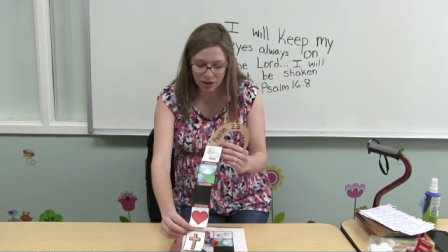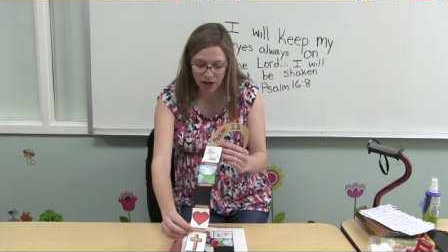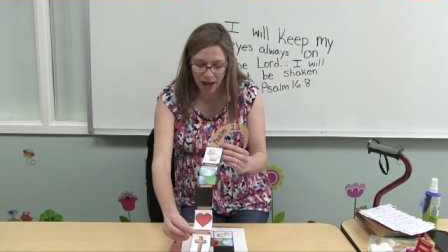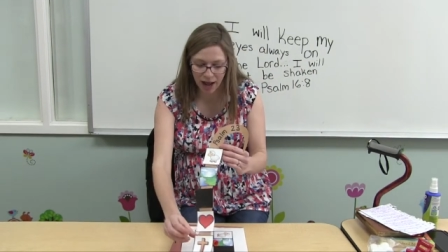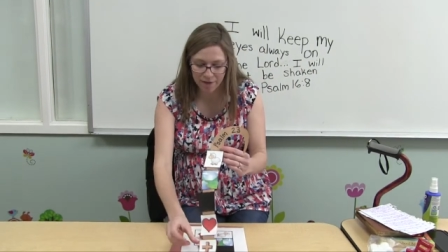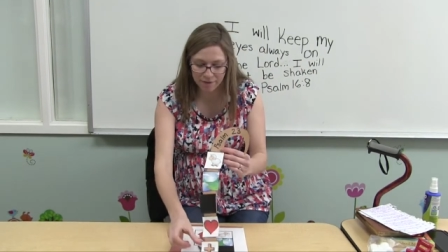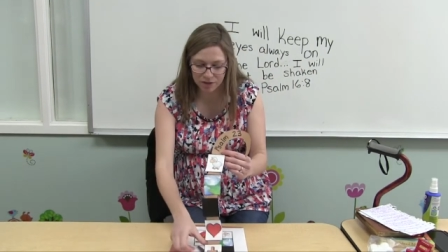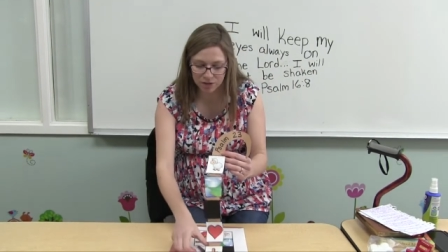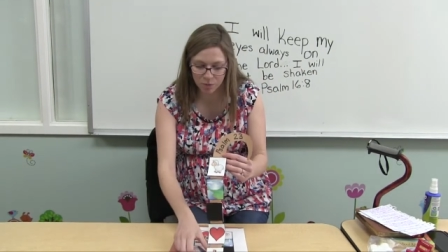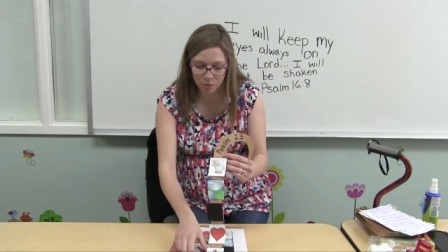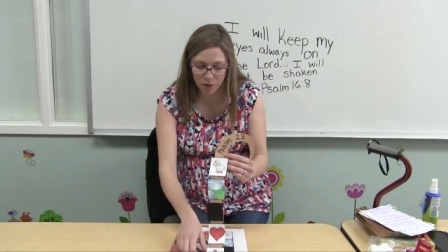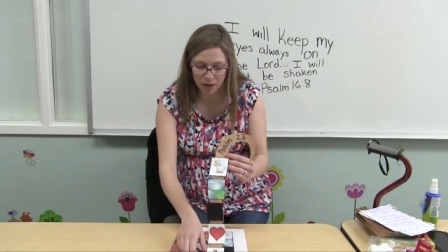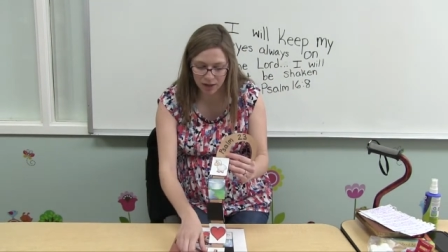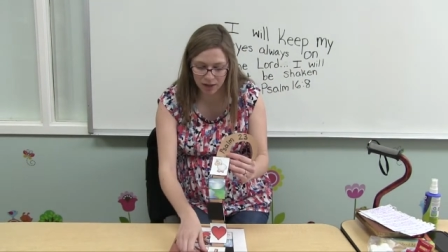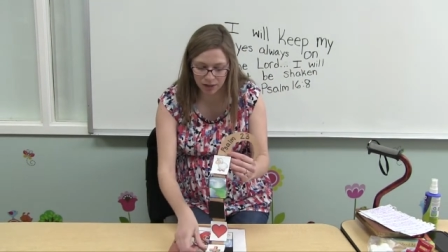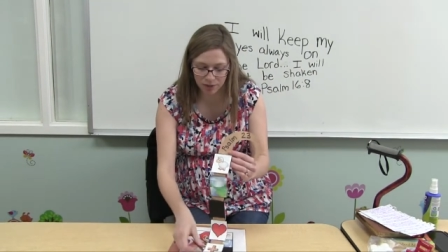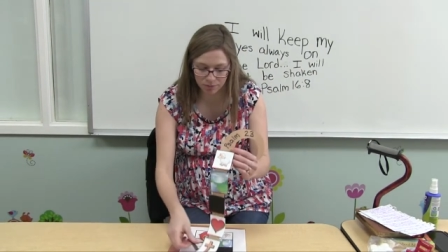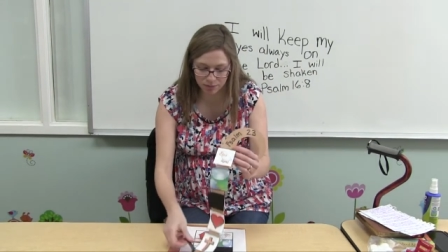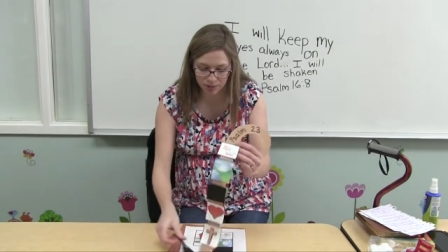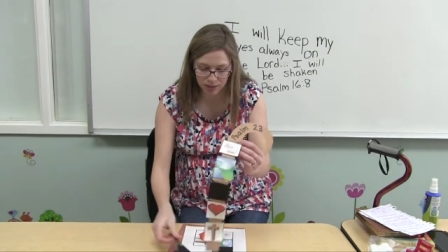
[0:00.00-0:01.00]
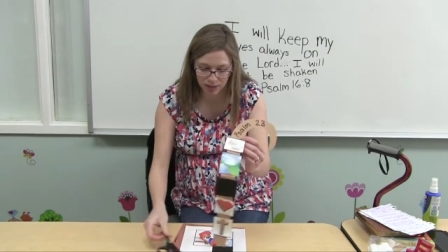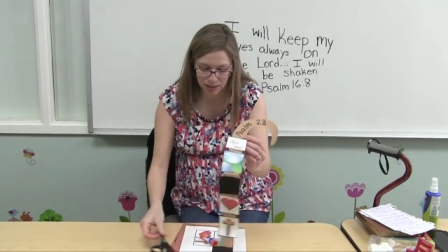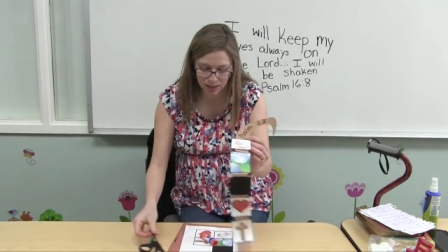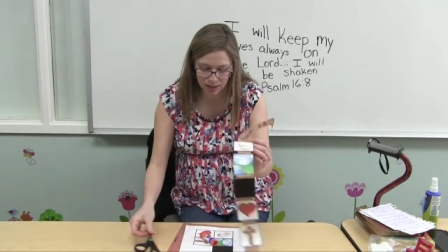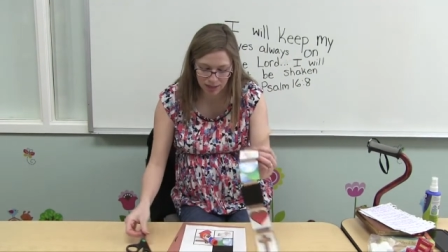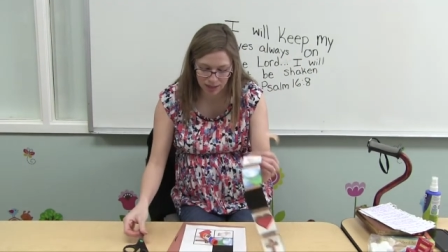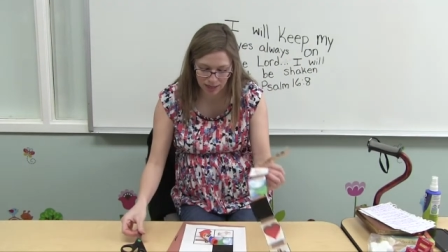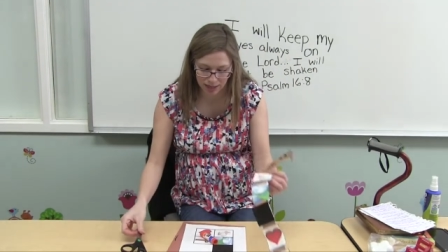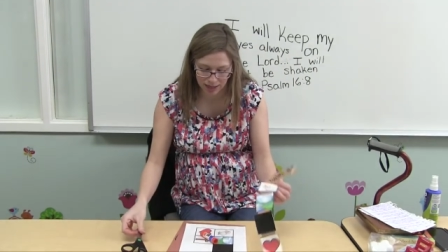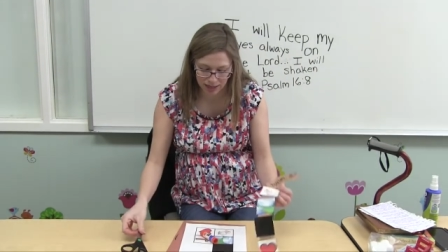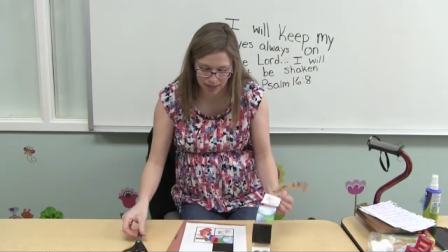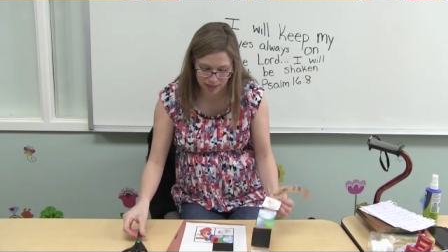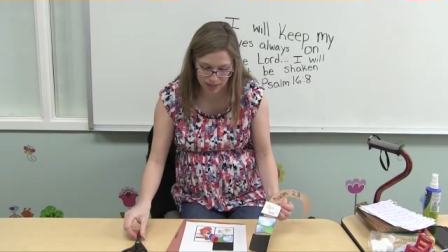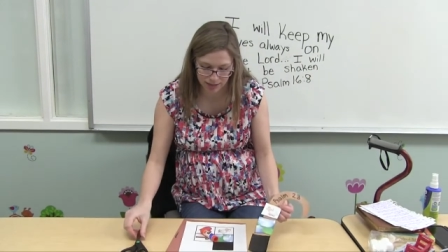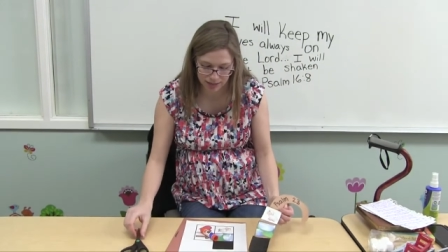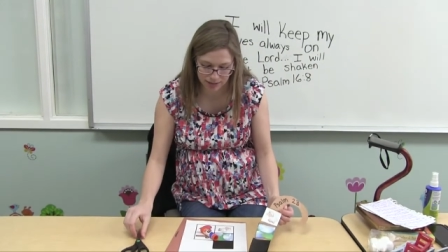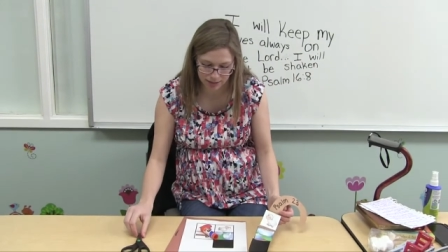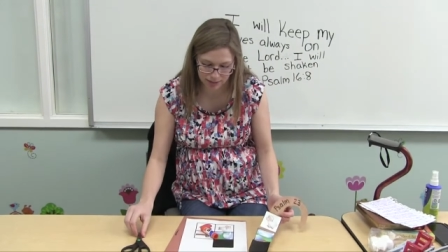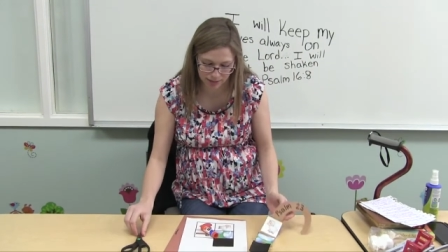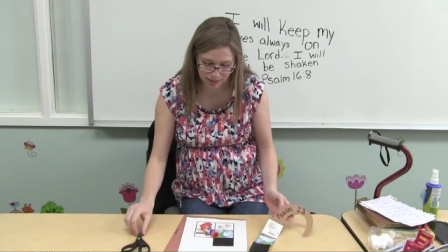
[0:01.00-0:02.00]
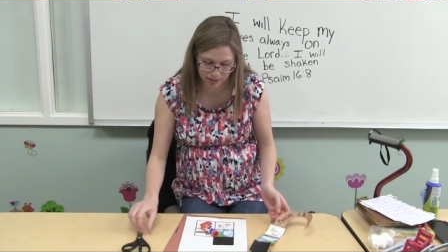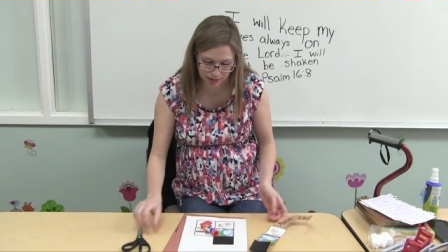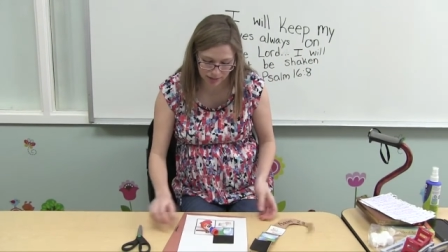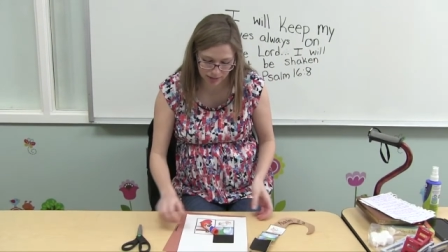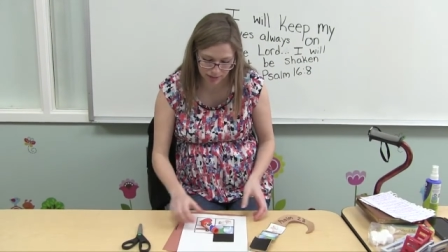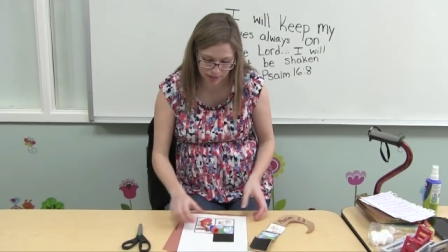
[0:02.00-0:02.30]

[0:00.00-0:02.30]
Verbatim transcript: craft, what you need is